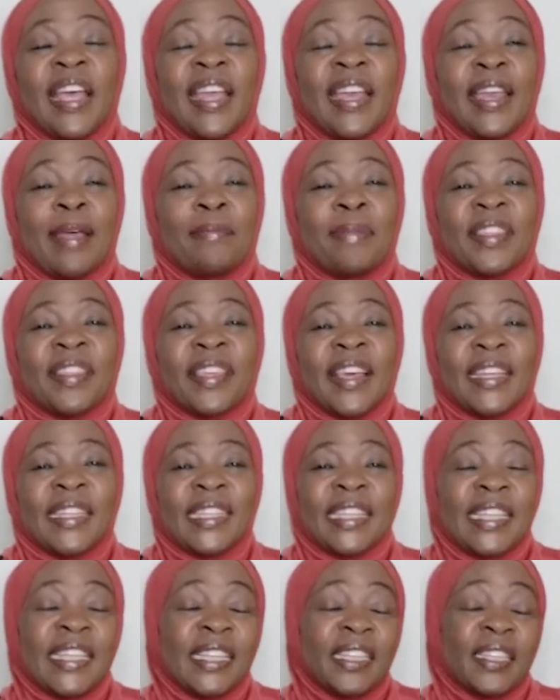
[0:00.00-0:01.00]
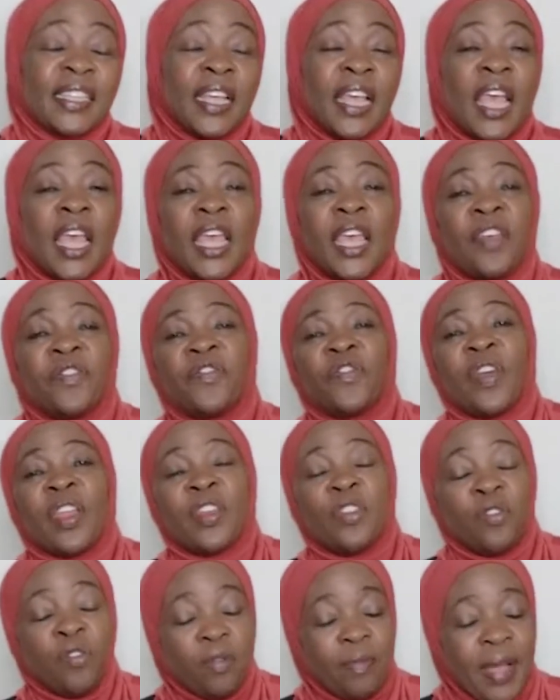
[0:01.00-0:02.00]
number 13. If you are
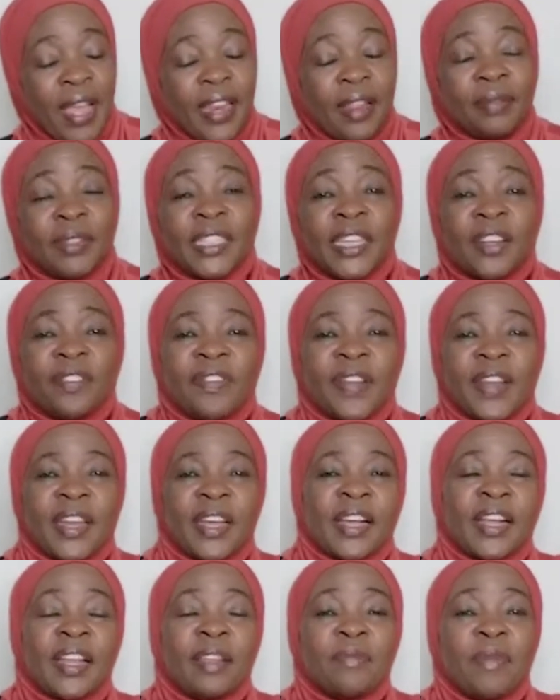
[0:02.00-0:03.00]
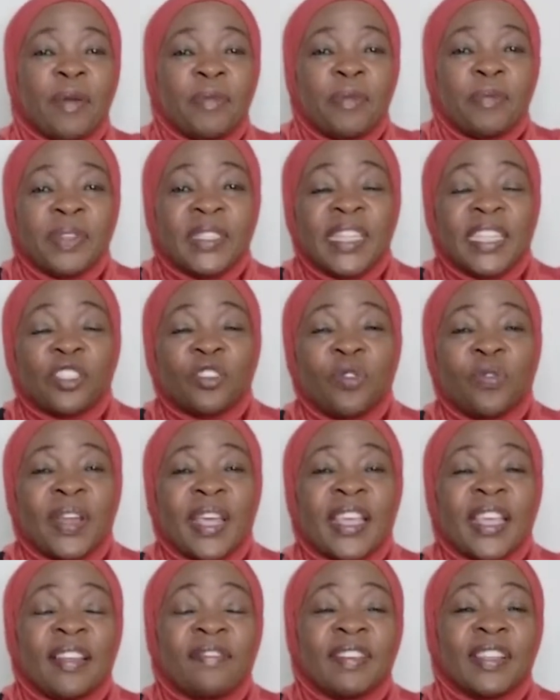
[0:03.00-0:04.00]
new, my name is Sherifa Nakalema. I'm a business owner
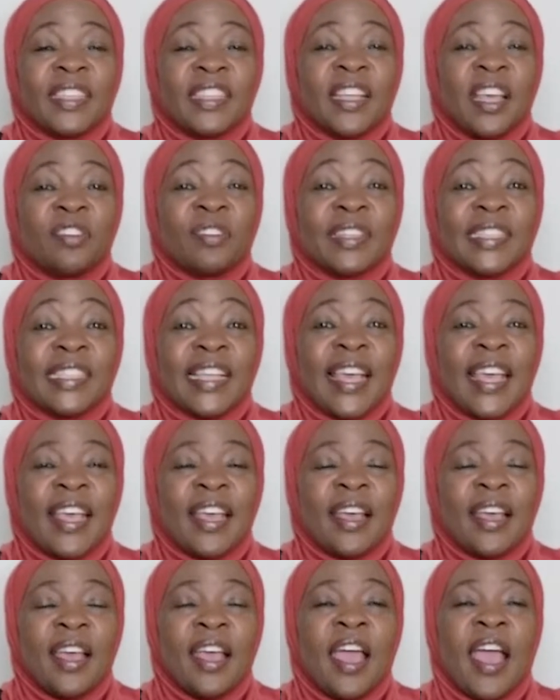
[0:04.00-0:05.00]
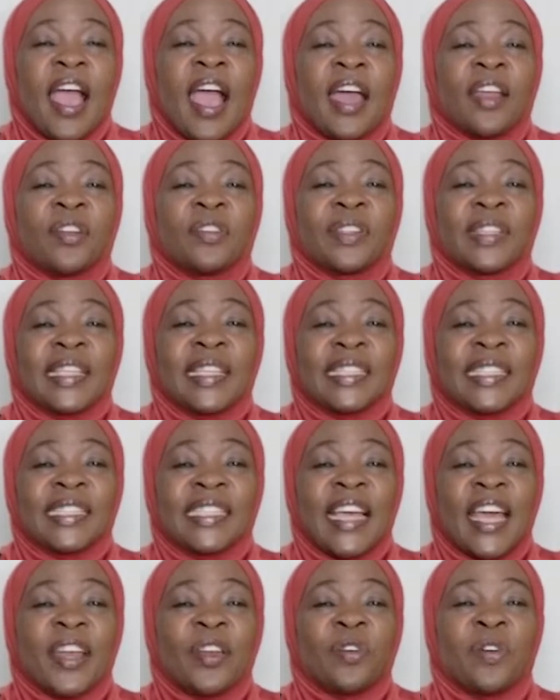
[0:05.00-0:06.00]
here in Virginia, USA. And on this
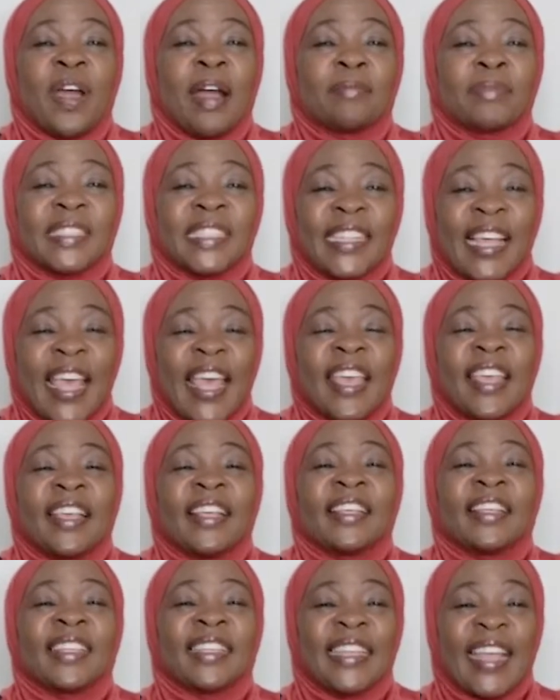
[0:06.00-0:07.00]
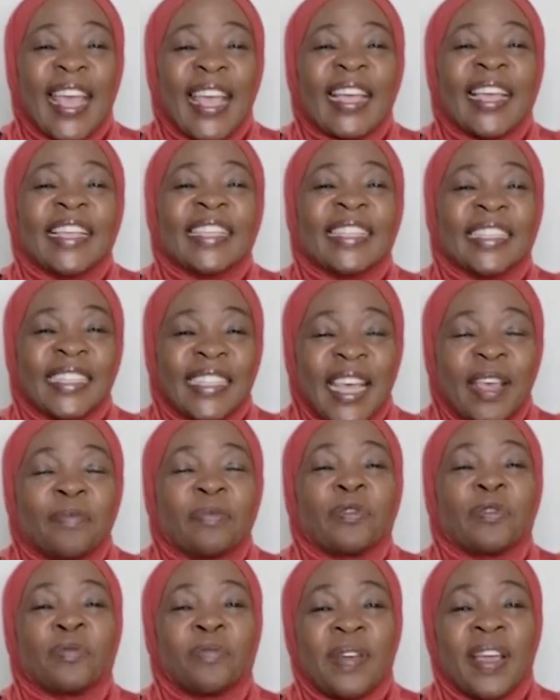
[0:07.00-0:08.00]
channel, I'm saying take a
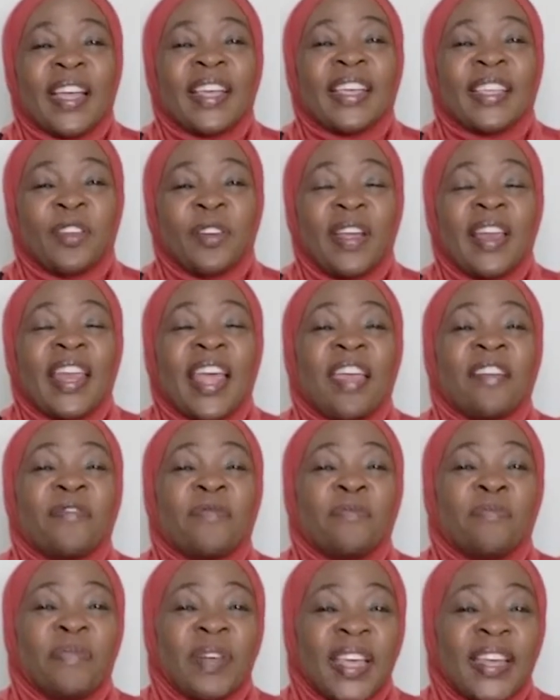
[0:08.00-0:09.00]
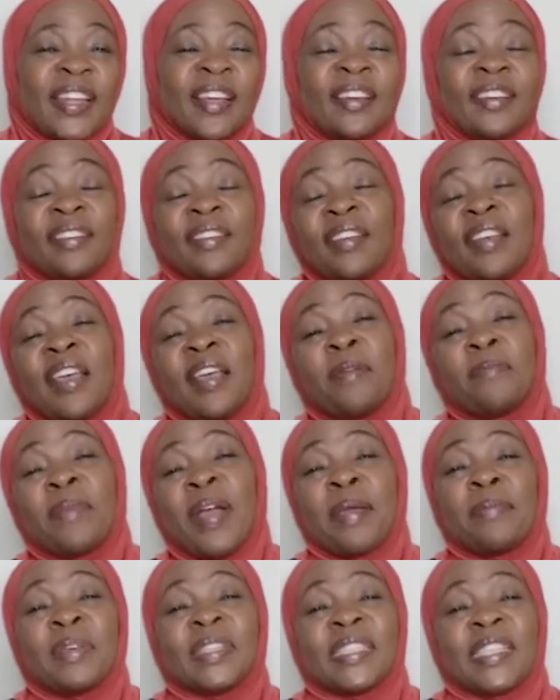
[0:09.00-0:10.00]
step to make your life better.
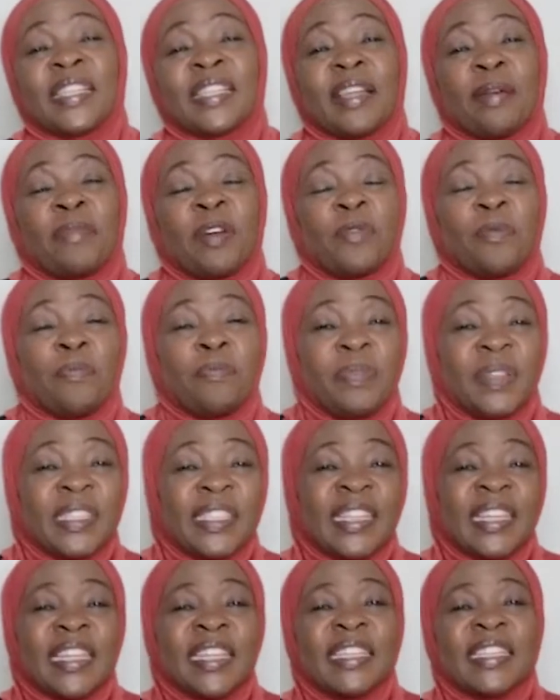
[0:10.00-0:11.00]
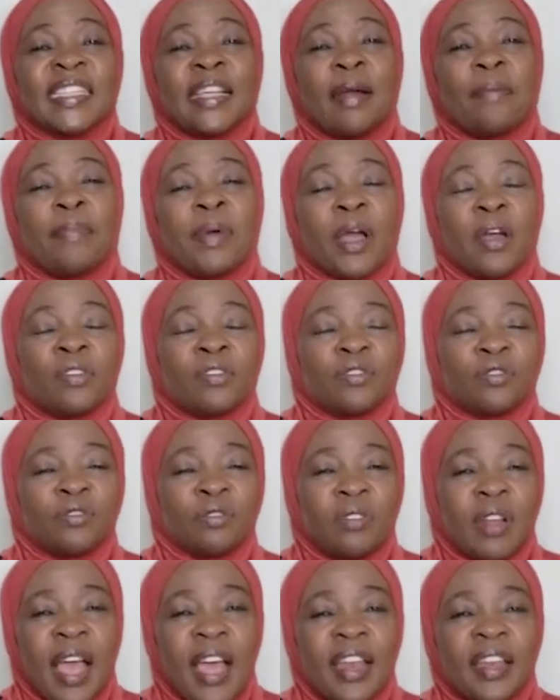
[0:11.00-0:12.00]
My message is about business, about
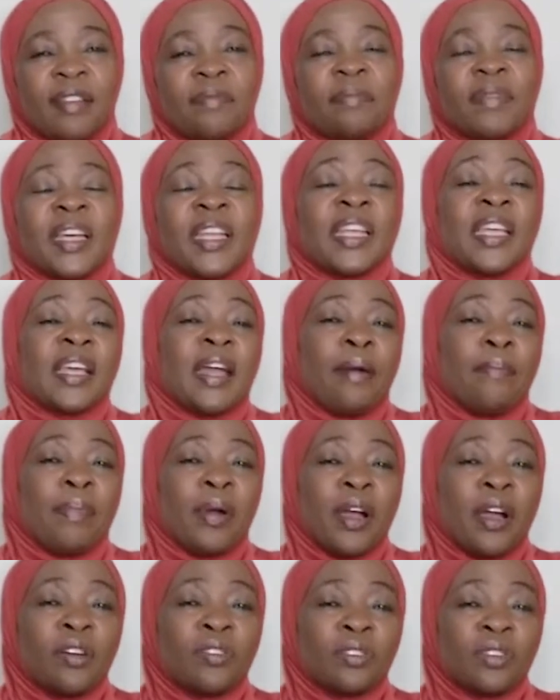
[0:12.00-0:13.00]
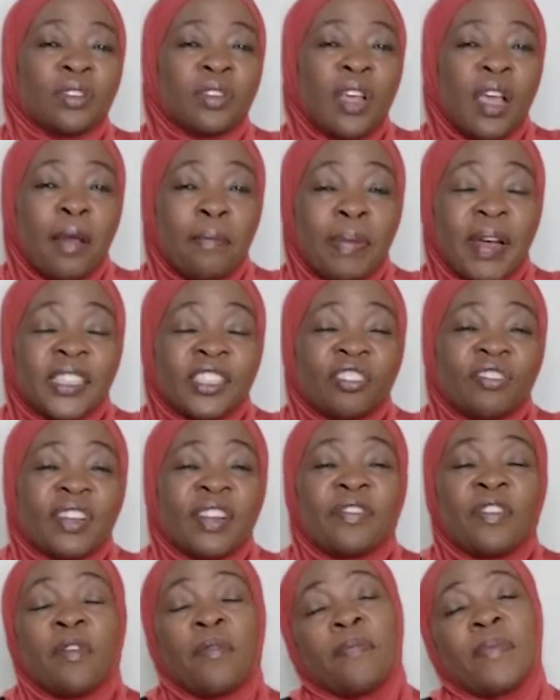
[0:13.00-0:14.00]
earning money, about personal
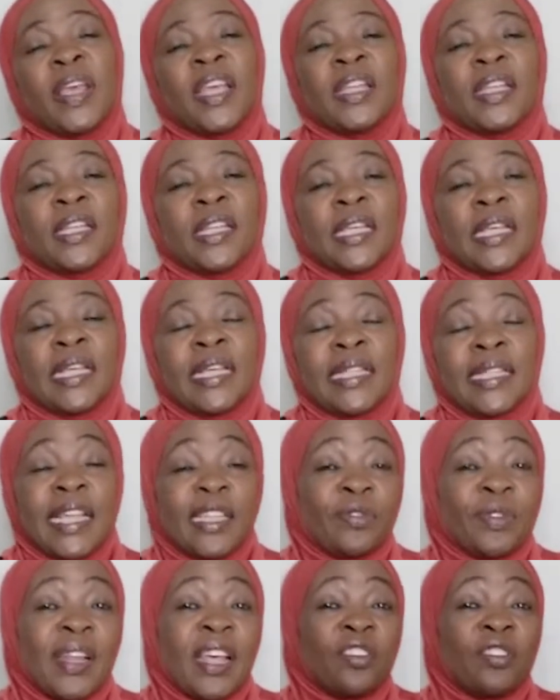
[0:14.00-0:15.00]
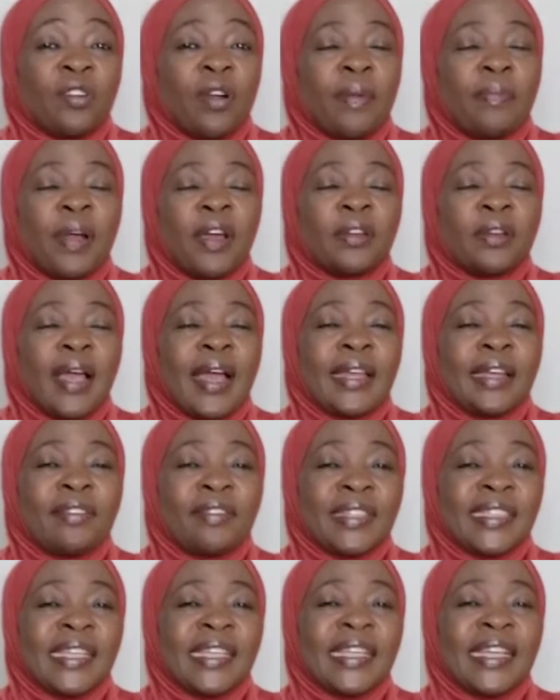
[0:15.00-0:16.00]
development. That's what I talk about. And
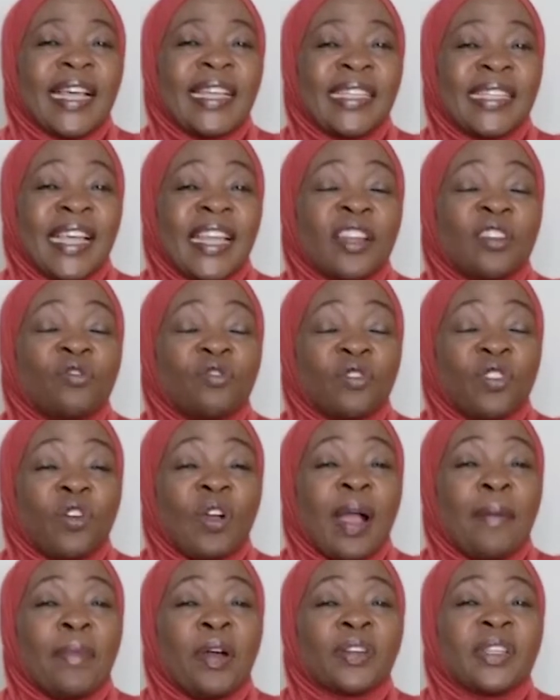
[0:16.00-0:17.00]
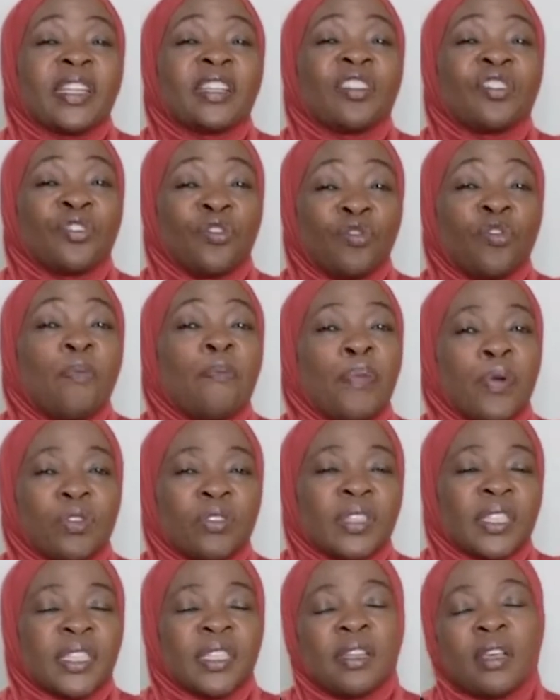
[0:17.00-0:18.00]
recently, I decided to talk about it through
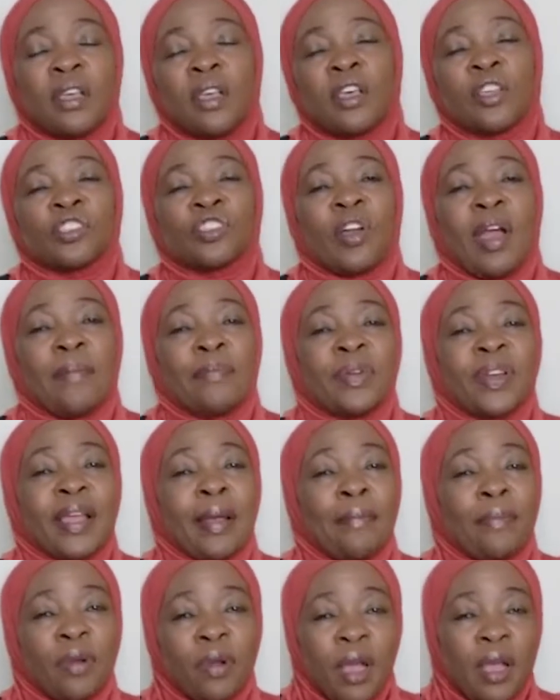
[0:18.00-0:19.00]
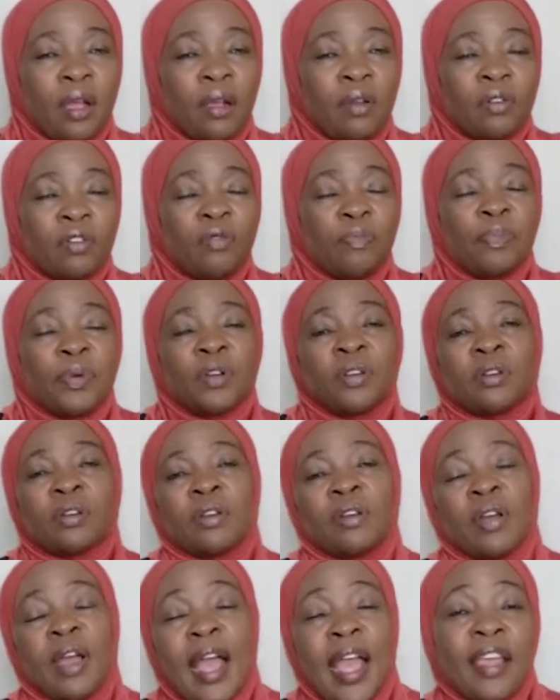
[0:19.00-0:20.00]
books. So I bring a good book,
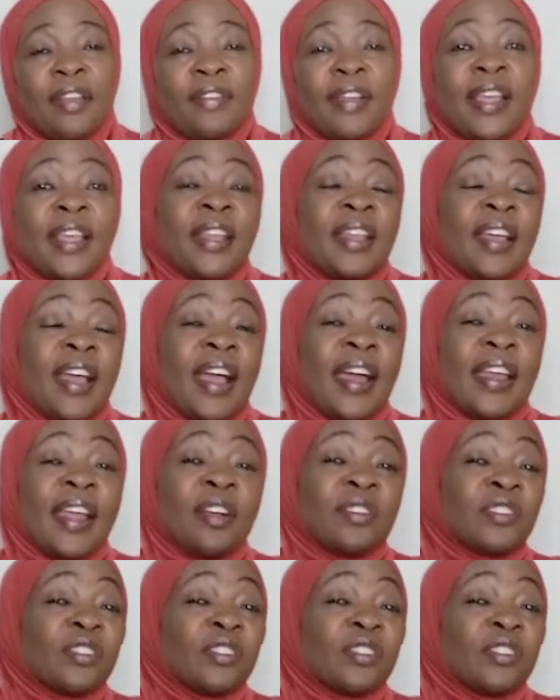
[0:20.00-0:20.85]
I read, and